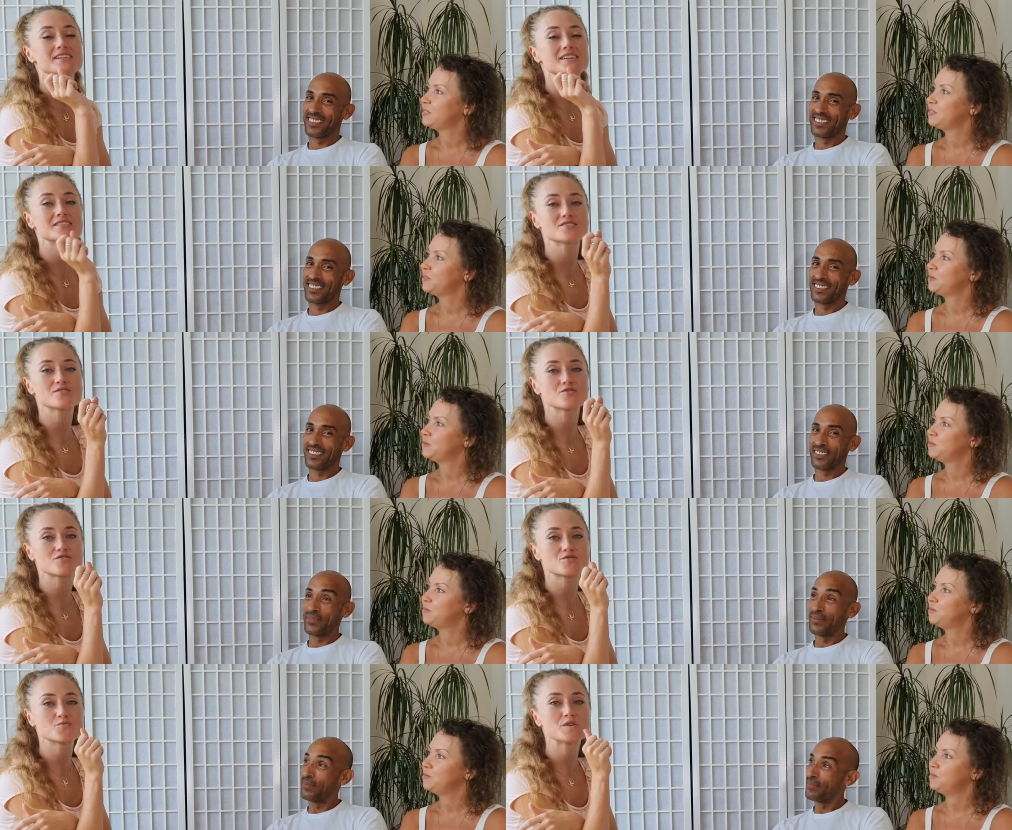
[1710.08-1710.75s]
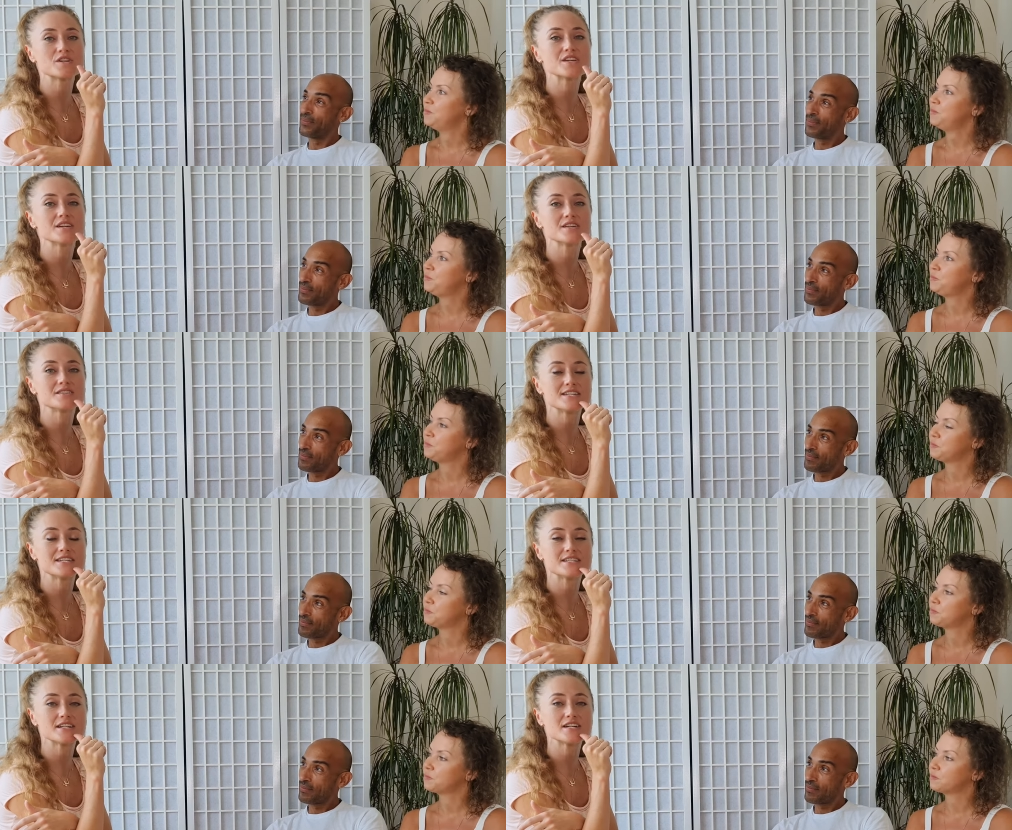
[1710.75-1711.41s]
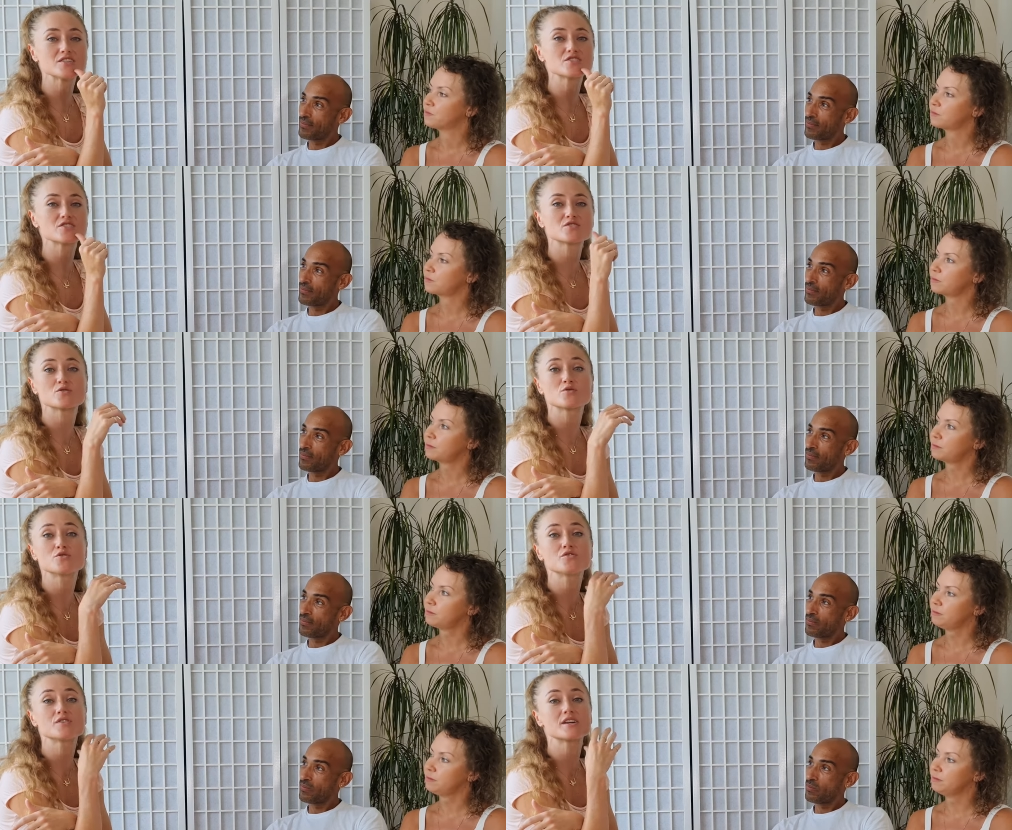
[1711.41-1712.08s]
Speaker 1: the social media details
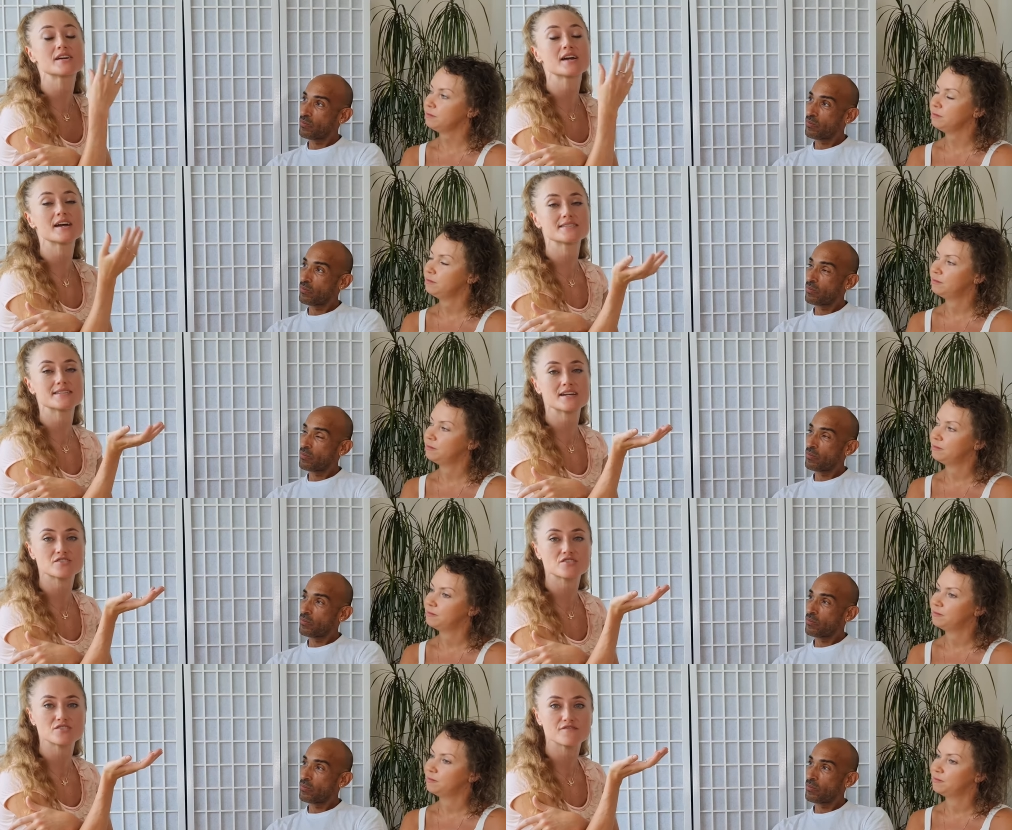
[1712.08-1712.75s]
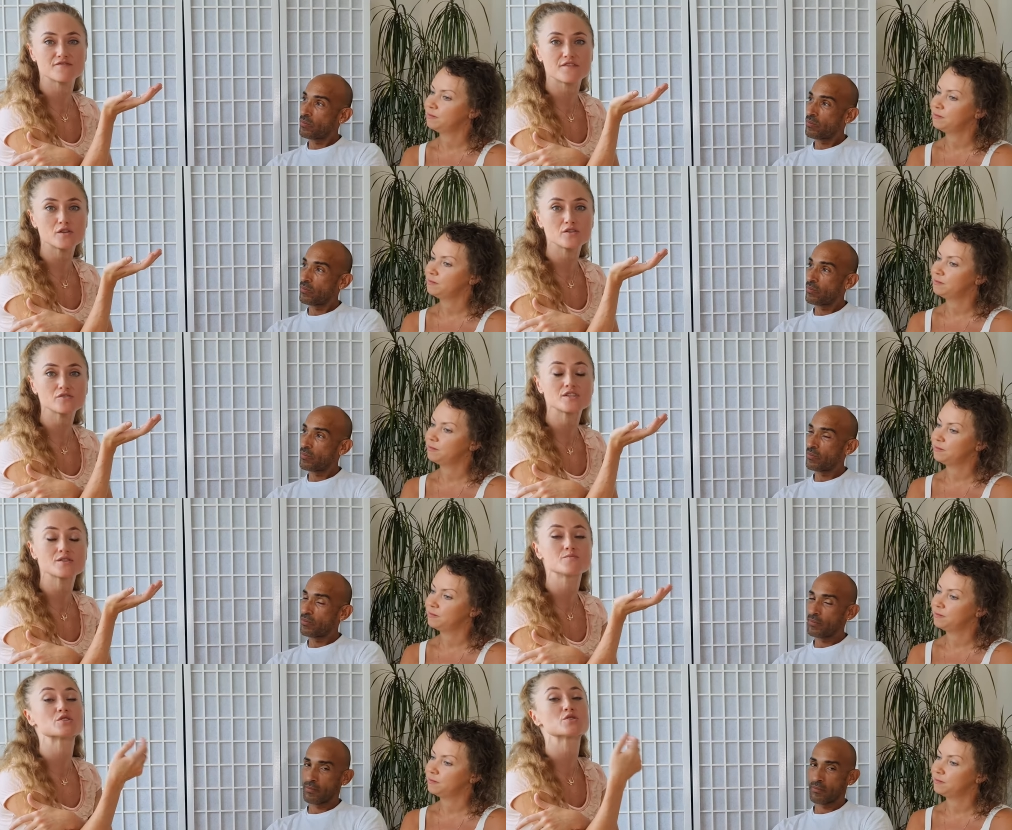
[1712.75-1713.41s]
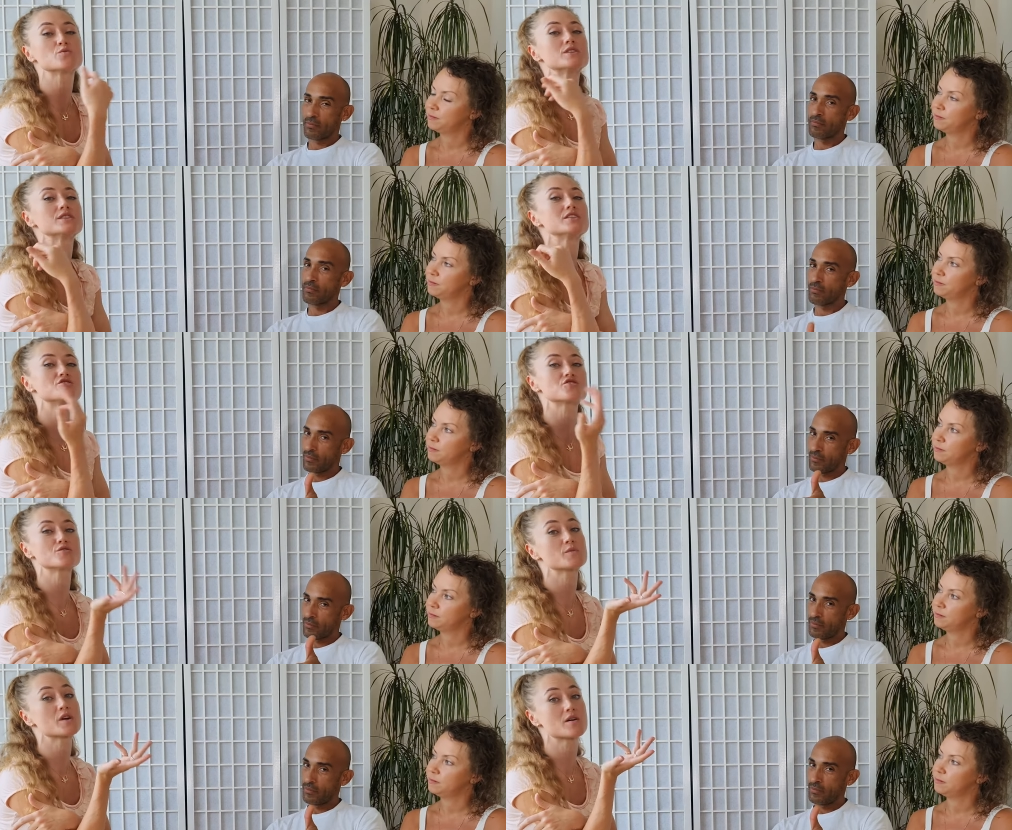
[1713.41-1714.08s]
so you can guys actually follow them. So when the
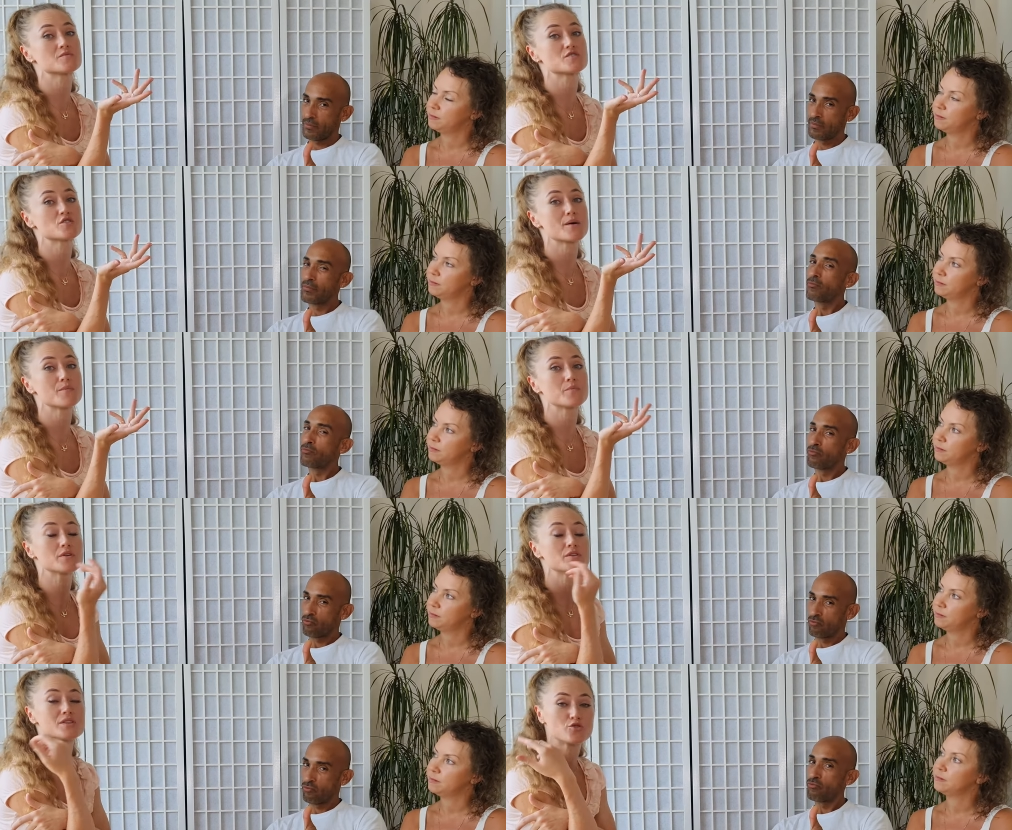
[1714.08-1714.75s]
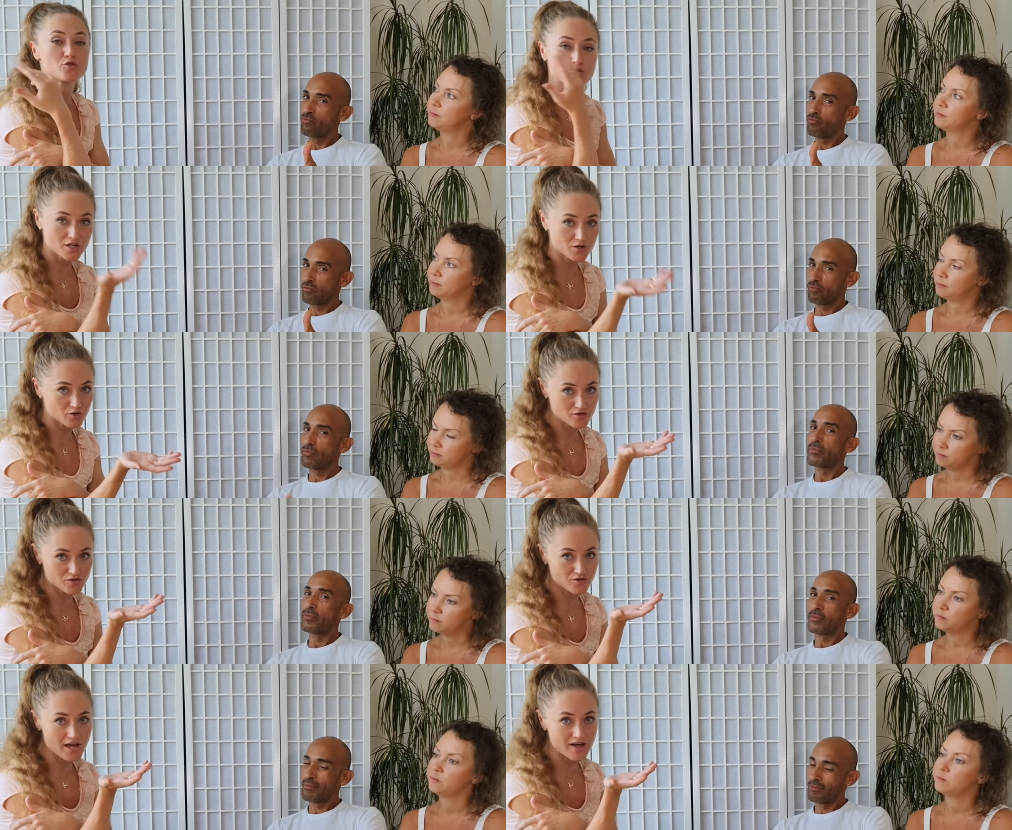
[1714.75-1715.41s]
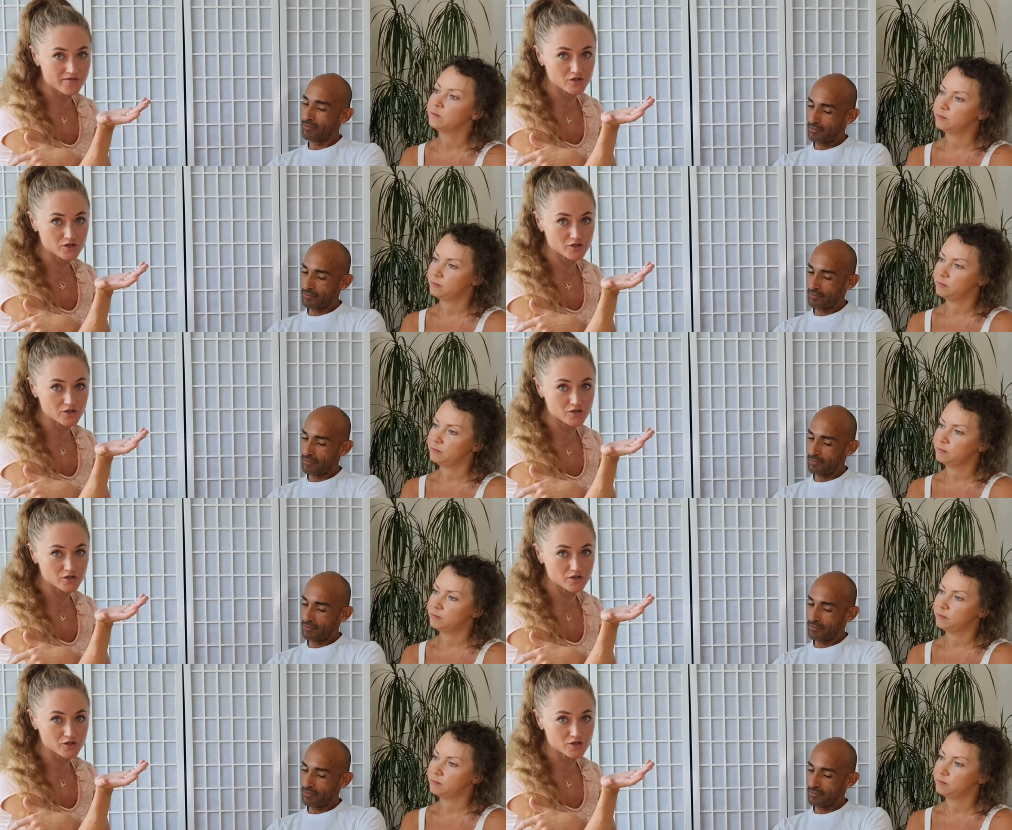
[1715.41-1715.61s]
trip comes up, you can also have a